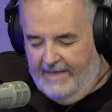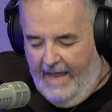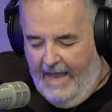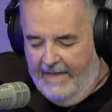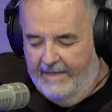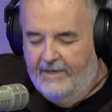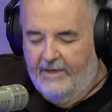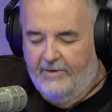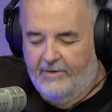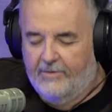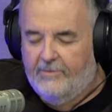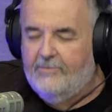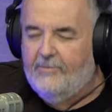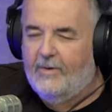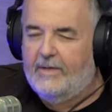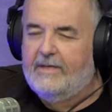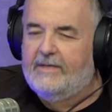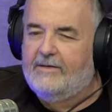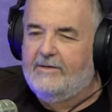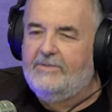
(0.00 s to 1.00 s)
I know
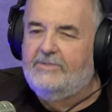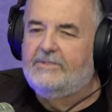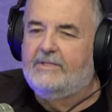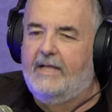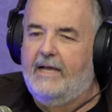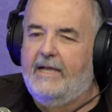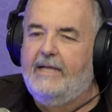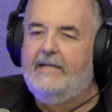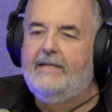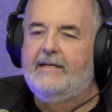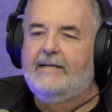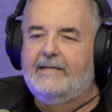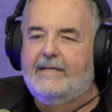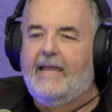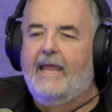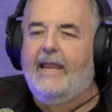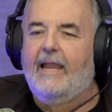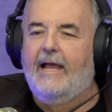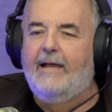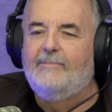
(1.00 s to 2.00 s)
what it looks like.
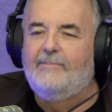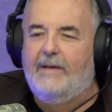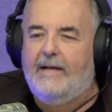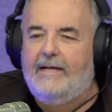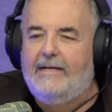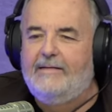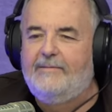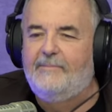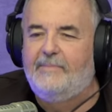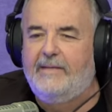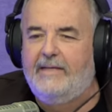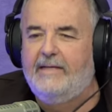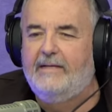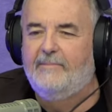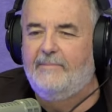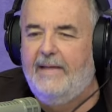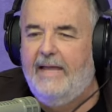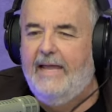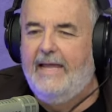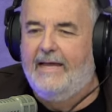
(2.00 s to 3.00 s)
Can I buy it being a
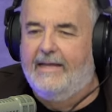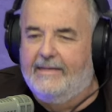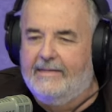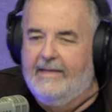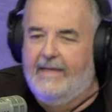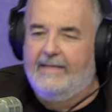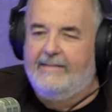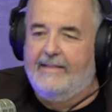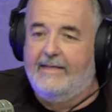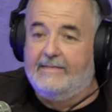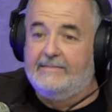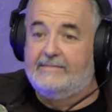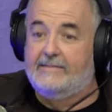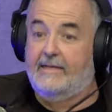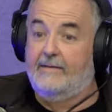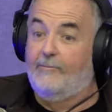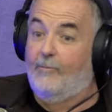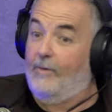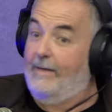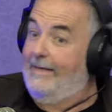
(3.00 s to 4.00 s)
man? And they
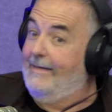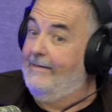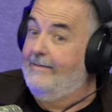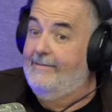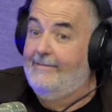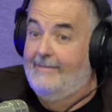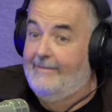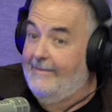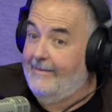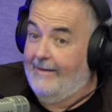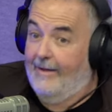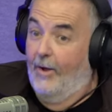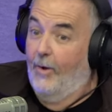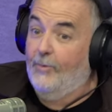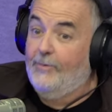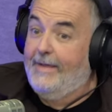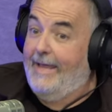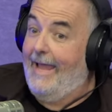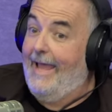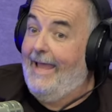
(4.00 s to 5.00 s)
said, well,
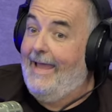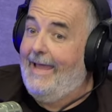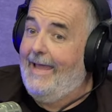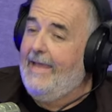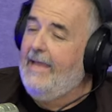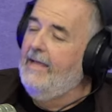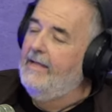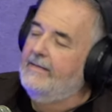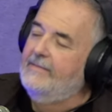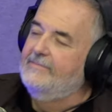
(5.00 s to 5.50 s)
okay.